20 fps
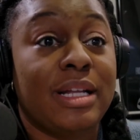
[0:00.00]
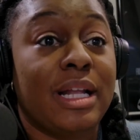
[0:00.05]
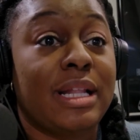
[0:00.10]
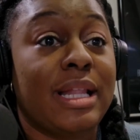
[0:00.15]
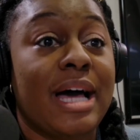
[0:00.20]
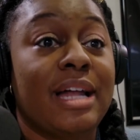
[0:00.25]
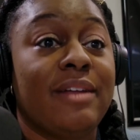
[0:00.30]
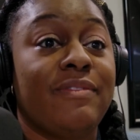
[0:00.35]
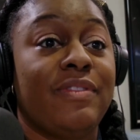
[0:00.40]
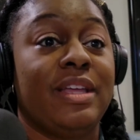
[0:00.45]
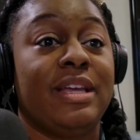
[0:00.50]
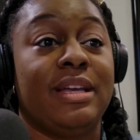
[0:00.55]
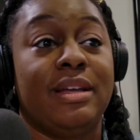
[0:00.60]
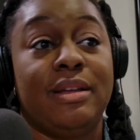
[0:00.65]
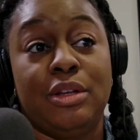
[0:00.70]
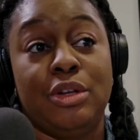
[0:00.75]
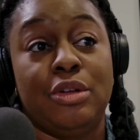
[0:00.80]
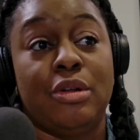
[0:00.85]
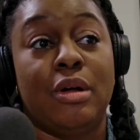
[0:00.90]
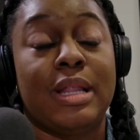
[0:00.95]
And a lot of
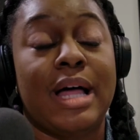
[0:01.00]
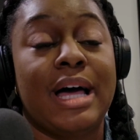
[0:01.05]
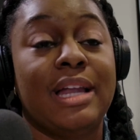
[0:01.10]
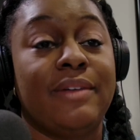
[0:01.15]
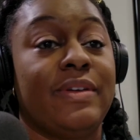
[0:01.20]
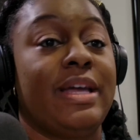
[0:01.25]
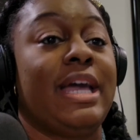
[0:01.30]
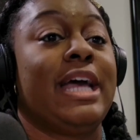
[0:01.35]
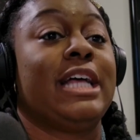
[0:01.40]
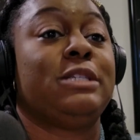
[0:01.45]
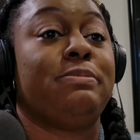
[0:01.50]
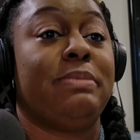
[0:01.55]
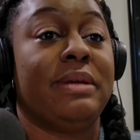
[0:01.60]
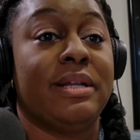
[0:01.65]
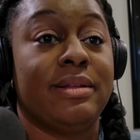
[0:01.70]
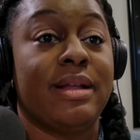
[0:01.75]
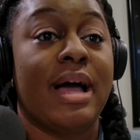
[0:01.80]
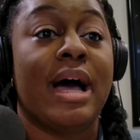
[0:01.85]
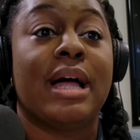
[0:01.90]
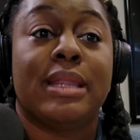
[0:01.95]
it has
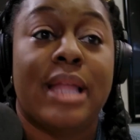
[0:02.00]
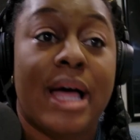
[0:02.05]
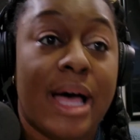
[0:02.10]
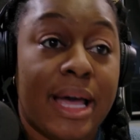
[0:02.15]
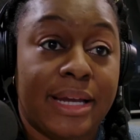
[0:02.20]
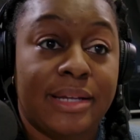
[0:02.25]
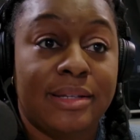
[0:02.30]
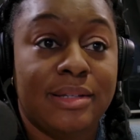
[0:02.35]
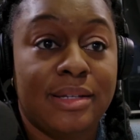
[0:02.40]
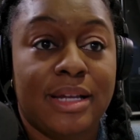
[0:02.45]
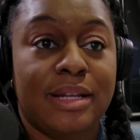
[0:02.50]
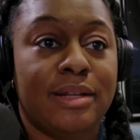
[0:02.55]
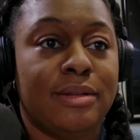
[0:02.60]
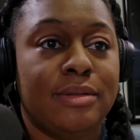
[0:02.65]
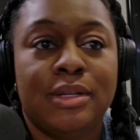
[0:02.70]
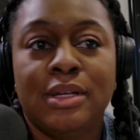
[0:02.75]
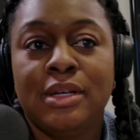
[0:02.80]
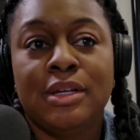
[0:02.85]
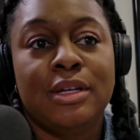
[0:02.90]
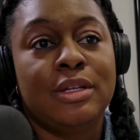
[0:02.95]
been online.
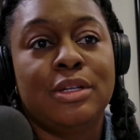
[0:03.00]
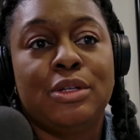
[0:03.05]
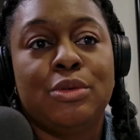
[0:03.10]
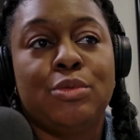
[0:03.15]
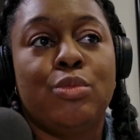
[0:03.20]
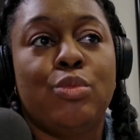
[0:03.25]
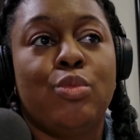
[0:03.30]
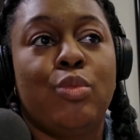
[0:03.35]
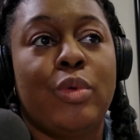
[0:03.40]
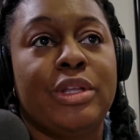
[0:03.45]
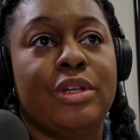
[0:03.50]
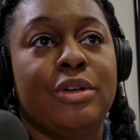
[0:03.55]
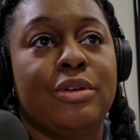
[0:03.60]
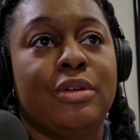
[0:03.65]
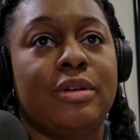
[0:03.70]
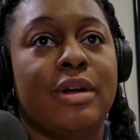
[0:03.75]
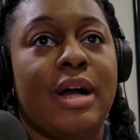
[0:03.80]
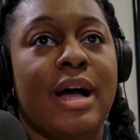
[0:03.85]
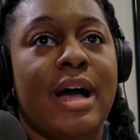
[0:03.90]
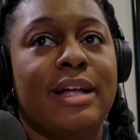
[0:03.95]
And when
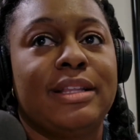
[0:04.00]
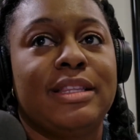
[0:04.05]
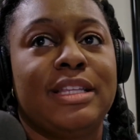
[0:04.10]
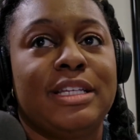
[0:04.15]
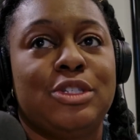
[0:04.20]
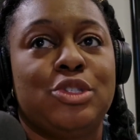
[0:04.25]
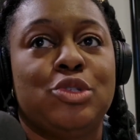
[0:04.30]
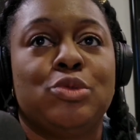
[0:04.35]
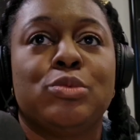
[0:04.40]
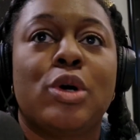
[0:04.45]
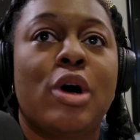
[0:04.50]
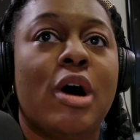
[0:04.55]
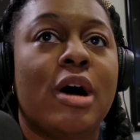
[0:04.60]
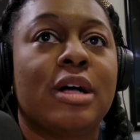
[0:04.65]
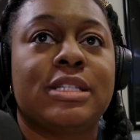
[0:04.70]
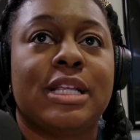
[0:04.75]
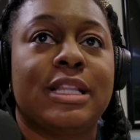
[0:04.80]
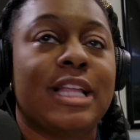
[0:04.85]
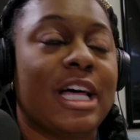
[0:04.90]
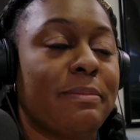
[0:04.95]
you're on these Zoom
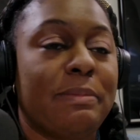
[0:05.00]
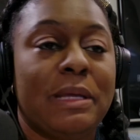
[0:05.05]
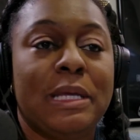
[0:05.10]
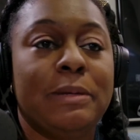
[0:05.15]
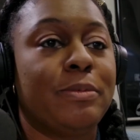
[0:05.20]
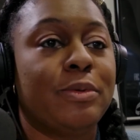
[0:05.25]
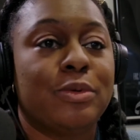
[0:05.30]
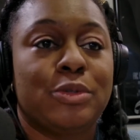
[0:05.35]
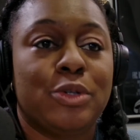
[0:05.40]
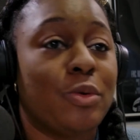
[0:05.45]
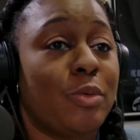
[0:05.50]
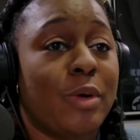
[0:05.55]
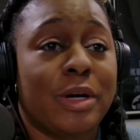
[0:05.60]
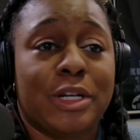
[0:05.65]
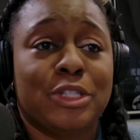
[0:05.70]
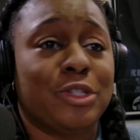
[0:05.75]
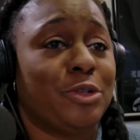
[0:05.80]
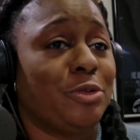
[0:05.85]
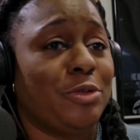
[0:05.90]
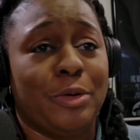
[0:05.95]
calls, a lot of people don't
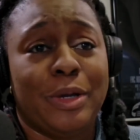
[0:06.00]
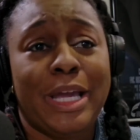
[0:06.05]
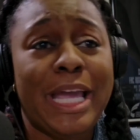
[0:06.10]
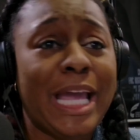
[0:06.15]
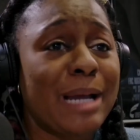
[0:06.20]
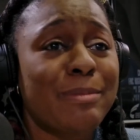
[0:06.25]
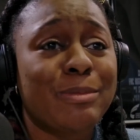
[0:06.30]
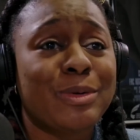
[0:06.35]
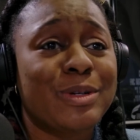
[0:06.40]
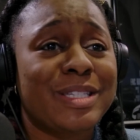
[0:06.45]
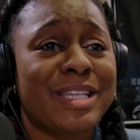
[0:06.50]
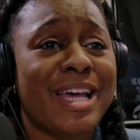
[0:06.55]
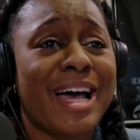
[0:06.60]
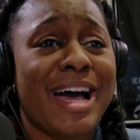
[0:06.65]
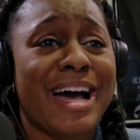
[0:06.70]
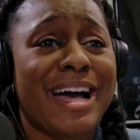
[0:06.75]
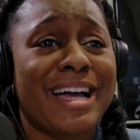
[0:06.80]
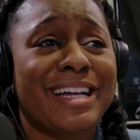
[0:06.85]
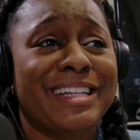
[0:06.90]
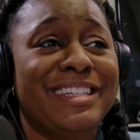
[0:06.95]
want to turn their cameras
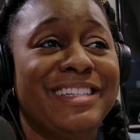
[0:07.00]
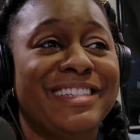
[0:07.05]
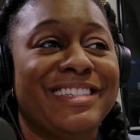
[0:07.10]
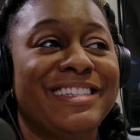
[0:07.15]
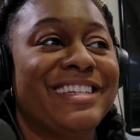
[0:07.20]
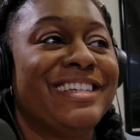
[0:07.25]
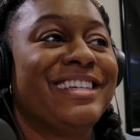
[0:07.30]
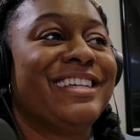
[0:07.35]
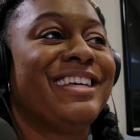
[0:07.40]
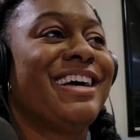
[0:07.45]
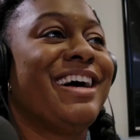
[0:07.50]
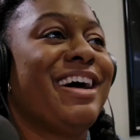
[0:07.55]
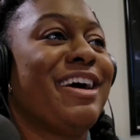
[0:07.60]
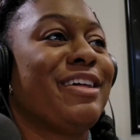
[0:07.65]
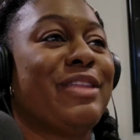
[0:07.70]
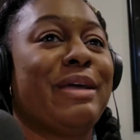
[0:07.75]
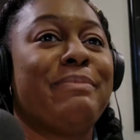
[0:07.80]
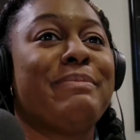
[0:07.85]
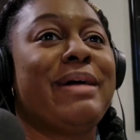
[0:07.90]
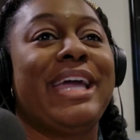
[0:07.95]
on. Right.
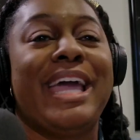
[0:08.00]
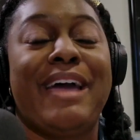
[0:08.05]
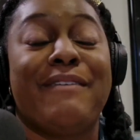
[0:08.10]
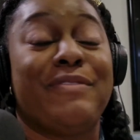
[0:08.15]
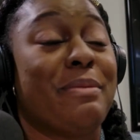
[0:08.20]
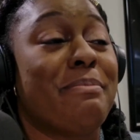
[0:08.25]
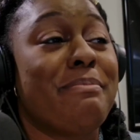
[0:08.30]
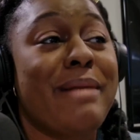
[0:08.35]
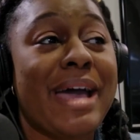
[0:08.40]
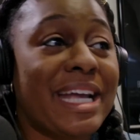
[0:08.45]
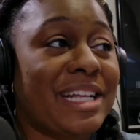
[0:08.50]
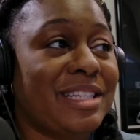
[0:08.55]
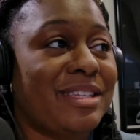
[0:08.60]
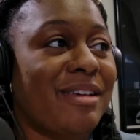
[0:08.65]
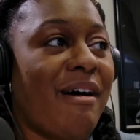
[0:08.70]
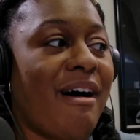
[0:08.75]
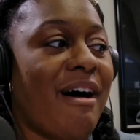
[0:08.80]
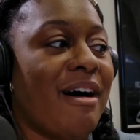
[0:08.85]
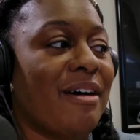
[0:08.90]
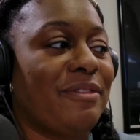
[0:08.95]
They might have the mics
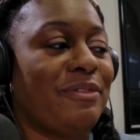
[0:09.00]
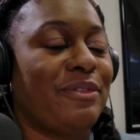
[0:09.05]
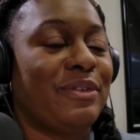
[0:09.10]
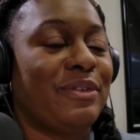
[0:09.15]
off.